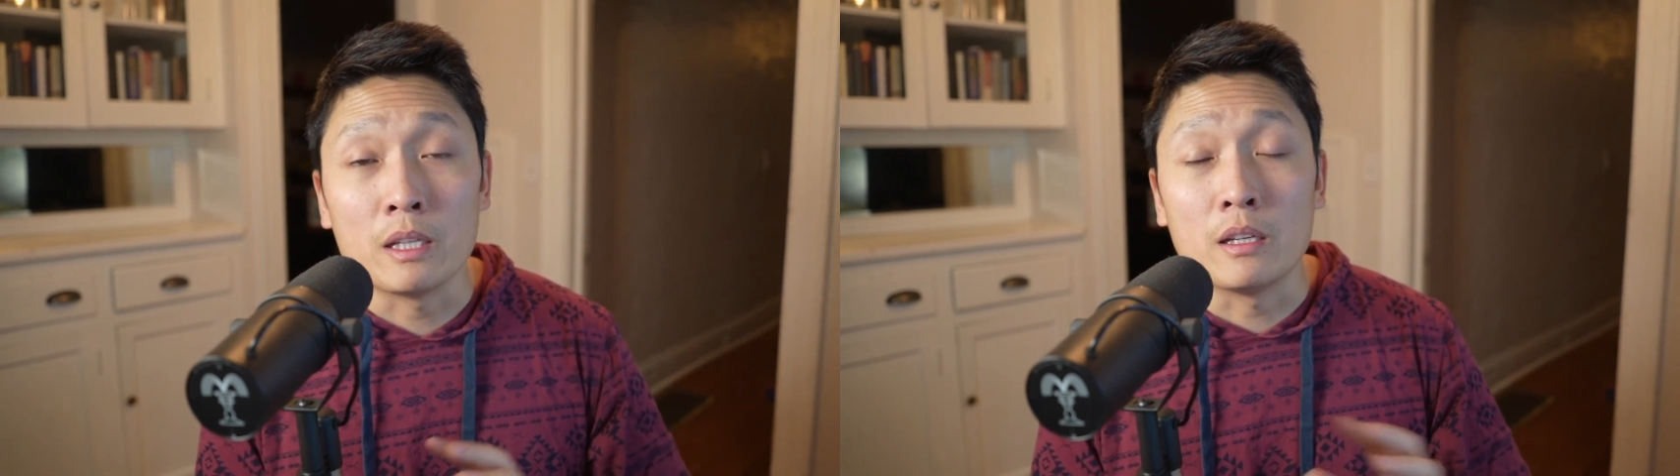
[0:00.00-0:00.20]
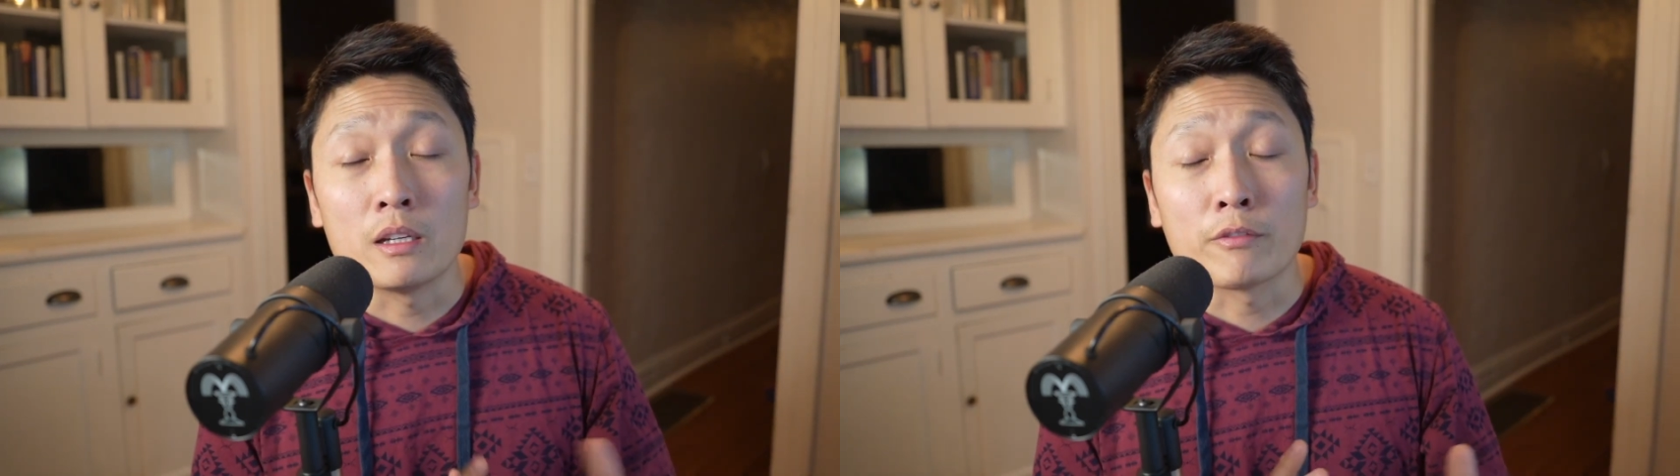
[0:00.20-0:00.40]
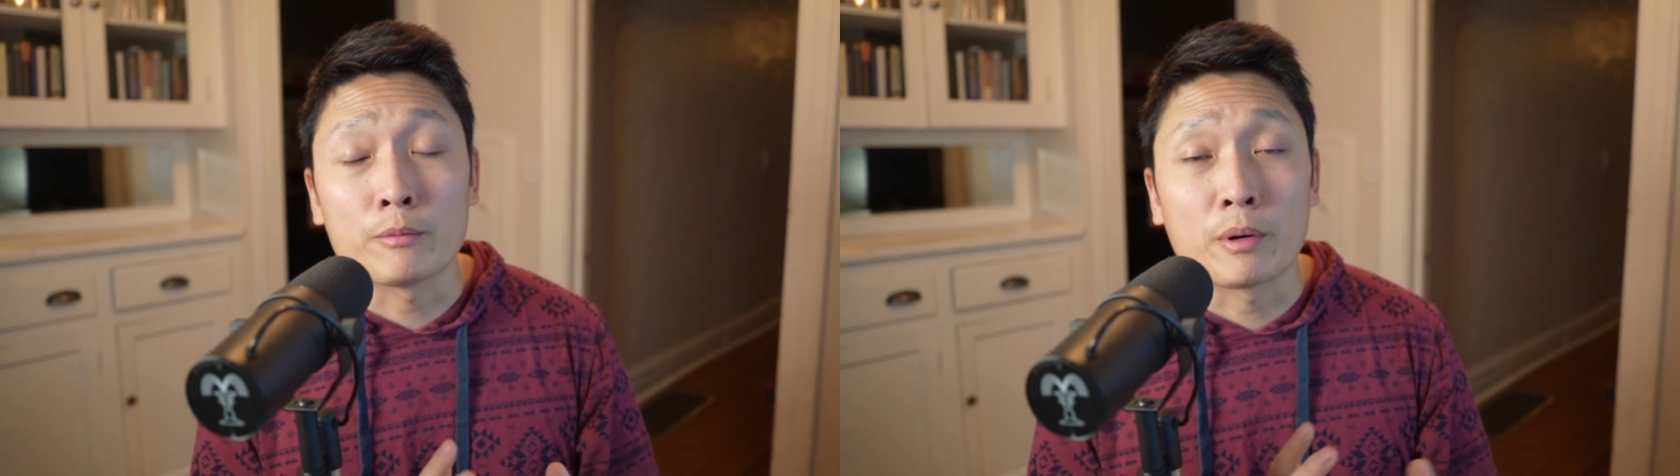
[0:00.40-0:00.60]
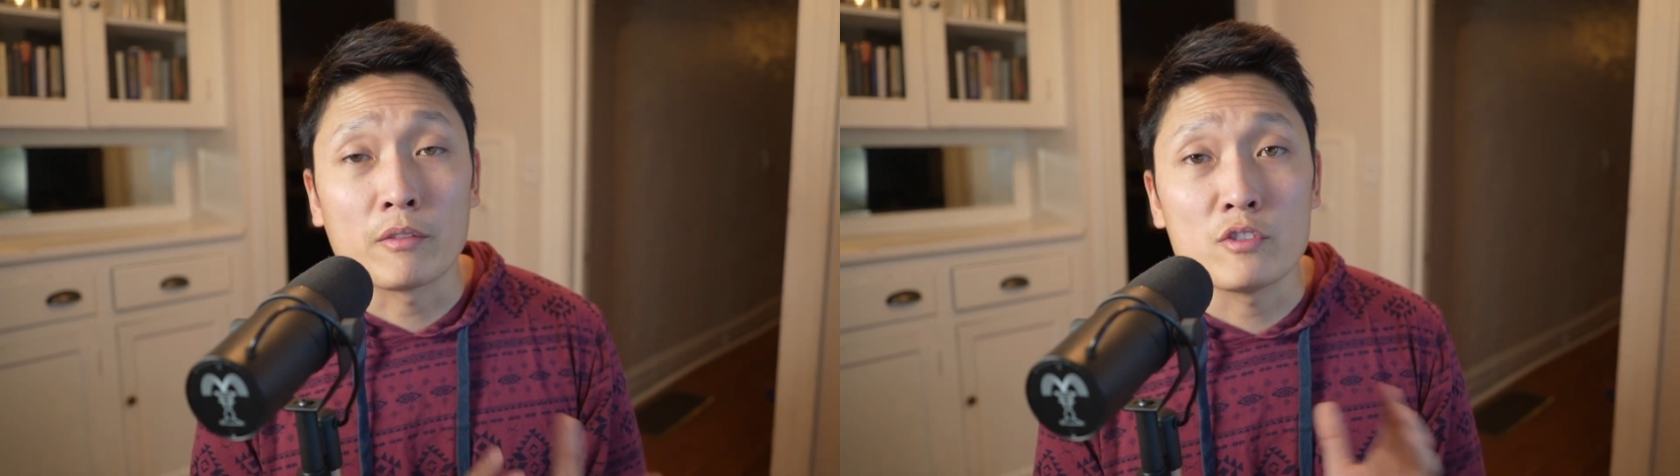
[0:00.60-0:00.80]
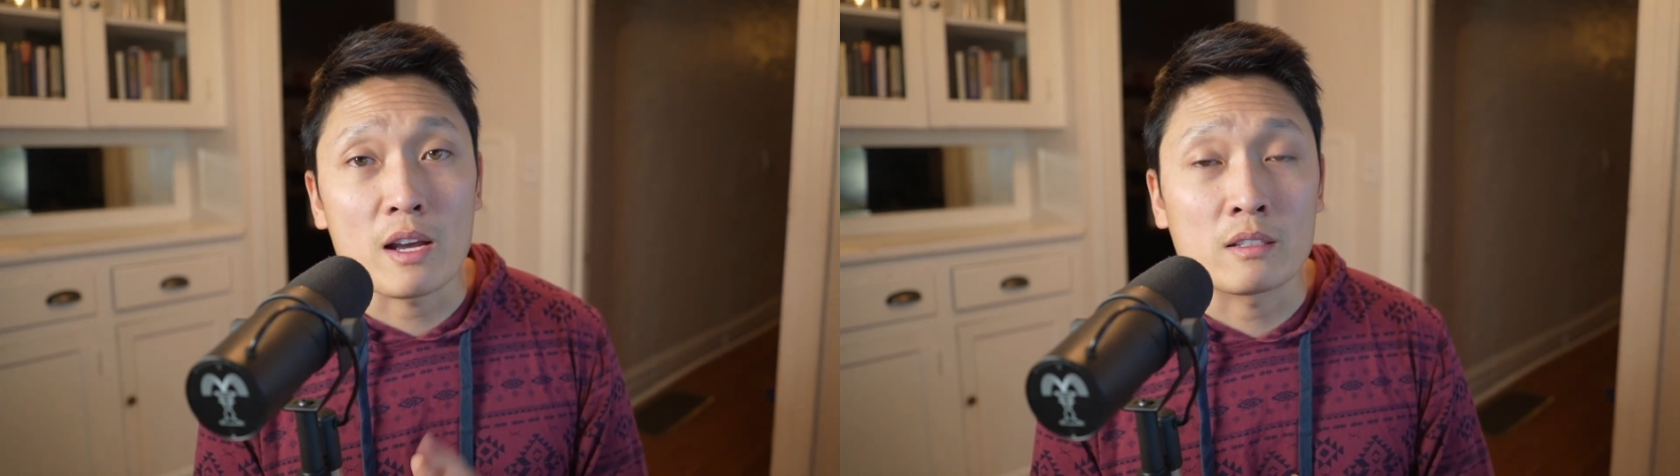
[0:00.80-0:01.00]
in a different part
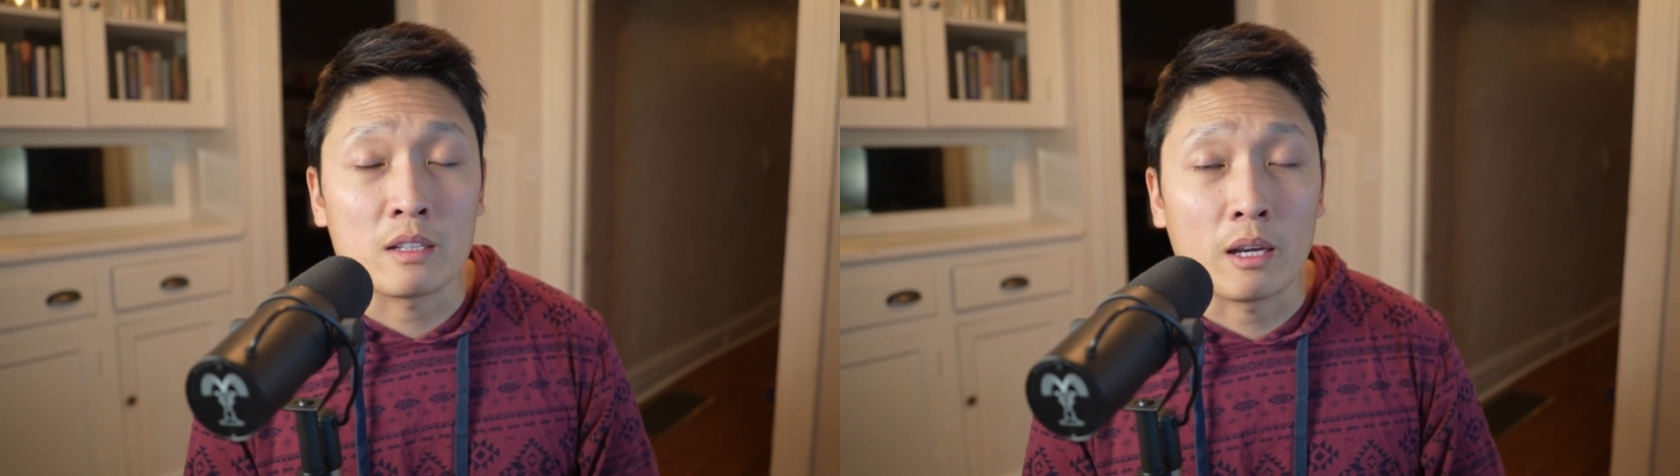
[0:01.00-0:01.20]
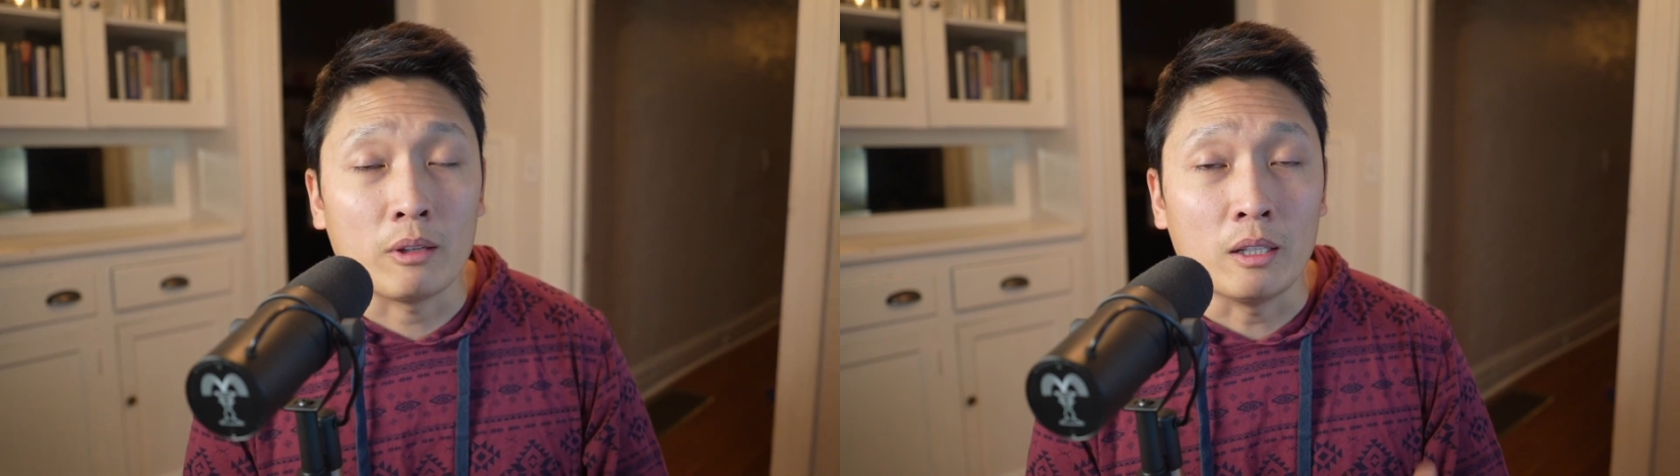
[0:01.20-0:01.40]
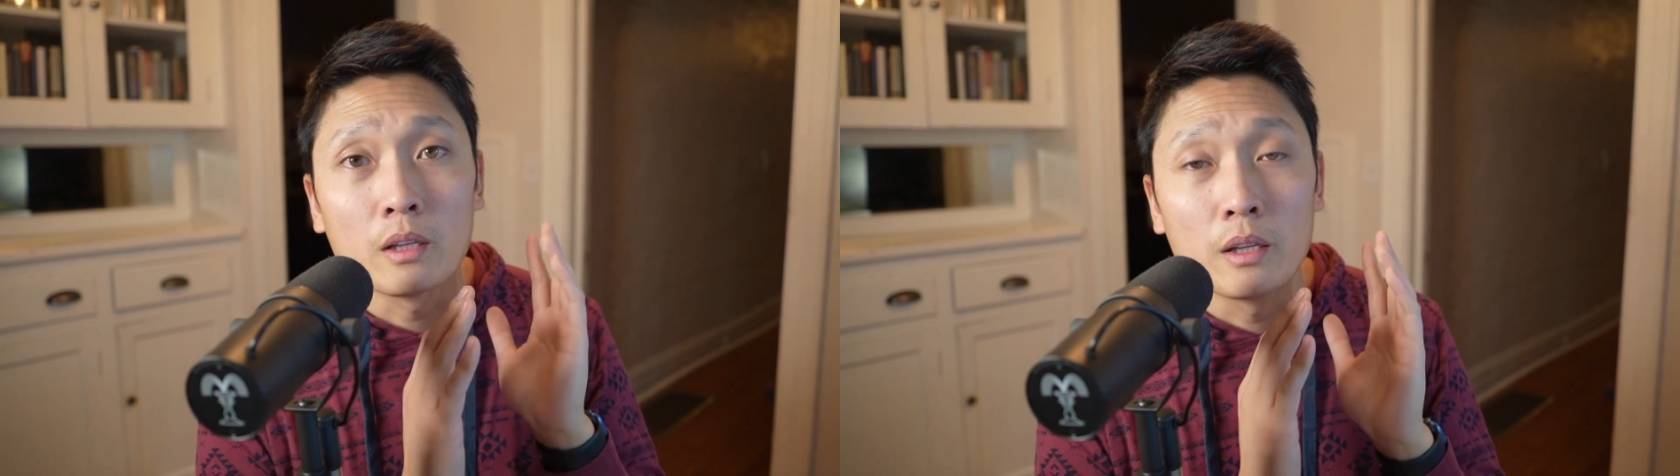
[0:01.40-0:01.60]
of Jackson County,